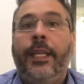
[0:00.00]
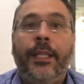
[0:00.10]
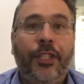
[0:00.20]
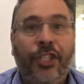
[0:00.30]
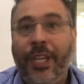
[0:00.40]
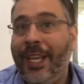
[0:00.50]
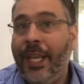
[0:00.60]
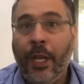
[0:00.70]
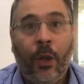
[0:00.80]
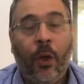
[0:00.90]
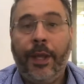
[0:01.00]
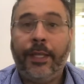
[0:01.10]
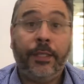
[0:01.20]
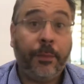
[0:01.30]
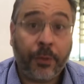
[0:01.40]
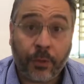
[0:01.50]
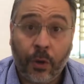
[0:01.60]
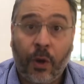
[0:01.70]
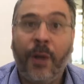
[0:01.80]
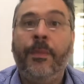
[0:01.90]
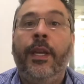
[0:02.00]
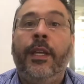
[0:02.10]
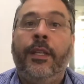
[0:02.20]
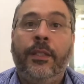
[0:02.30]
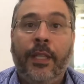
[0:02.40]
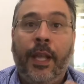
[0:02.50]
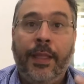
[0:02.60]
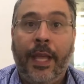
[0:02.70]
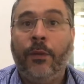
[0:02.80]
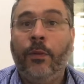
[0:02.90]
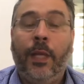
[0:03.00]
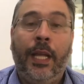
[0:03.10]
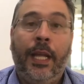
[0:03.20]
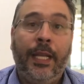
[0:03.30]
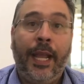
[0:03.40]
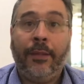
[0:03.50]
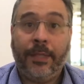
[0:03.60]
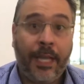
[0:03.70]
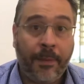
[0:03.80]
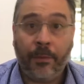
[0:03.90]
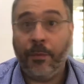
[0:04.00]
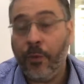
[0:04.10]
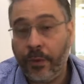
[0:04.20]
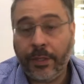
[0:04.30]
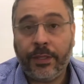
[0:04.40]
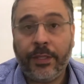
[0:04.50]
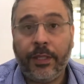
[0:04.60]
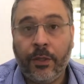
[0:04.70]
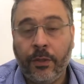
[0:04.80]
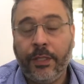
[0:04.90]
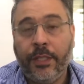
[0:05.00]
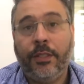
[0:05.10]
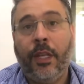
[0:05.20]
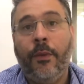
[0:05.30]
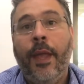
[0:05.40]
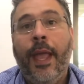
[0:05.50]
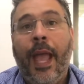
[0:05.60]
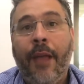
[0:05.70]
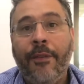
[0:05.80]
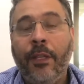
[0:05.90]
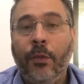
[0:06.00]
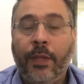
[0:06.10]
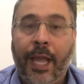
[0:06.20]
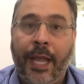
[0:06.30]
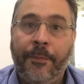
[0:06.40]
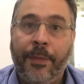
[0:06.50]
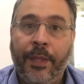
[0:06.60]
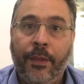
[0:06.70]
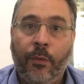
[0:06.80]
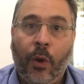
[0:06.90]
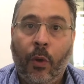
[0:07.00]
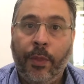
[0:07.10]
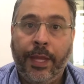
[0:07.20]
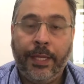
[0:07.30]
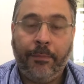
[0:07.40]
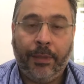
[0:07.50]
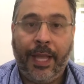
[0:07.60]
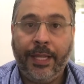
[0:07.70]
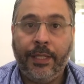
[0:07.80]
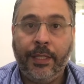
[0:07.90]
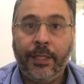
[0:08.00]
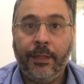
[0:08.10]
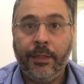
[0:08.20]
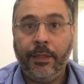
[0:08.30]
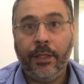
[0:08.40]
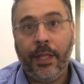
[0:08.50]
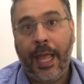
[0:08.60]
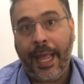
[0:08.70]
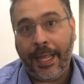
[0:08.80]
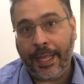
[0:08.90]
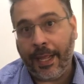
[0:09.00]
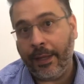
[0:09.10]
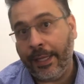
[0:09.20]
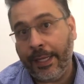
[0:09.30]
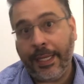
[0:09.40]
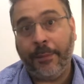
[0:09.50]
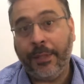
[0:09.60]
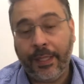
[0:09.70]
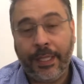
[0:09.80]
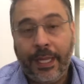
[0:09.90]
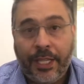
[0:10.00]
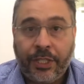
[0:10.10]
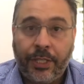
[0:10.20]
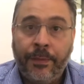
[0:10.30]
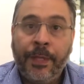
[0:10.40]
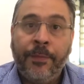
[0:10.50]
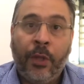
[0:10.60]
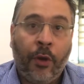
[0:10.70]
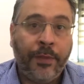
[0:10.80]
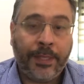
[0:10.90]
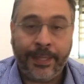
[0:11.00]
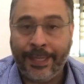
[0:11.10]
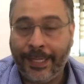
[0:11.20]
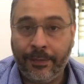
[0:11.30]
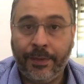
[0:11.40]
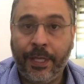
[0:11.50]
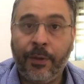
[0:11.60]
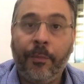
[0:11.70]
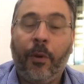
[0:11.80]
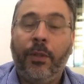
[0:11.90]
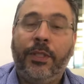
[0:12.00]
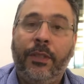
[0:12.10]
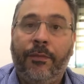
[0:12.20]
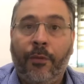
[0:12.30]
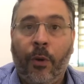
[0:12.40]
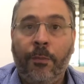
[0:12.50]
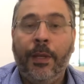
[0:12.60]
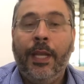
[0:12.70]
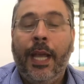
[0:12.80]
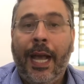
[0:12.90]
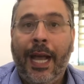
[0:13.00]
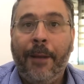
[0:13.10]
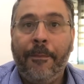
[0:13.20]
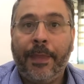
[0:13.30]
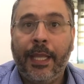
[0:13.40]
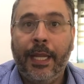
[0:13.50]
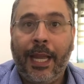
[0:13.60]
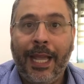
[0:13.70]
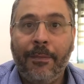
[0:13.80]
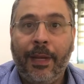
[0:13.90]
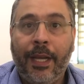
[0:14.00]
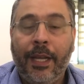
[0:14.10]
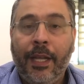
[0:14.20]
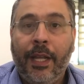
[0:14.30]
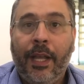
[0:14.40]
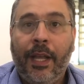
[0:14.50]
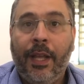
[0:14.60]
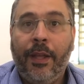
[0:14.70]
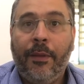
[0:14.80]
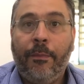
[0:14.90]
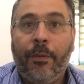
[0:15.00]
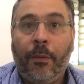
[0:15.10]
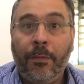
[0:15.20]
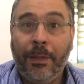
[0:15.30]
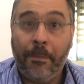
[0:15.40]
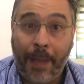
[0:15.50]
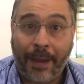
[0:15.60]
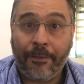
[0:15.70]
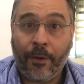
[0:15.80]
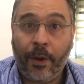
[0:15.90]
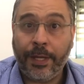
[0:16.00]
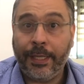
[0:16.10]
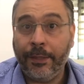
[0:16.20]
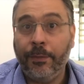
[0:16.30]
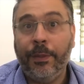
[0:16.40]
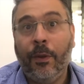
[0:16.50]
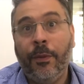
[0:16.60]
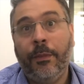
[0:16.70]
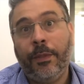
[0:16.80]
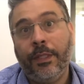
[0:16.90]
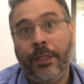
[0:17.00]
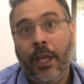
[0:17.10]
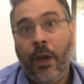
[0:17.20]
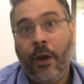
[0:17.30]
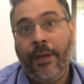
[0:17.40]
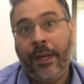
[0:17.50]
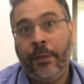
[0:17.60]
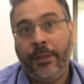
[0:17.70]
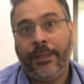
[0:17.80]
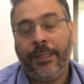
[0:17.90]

can you share, like, subscribe? Because that'll uh, allow us to come up with more of this content. So, having a look at the role that it played uh, leading up to the election, obviously the negative gearing policy from um, Labor uh, probably backfired a little bit on them because I've had a look at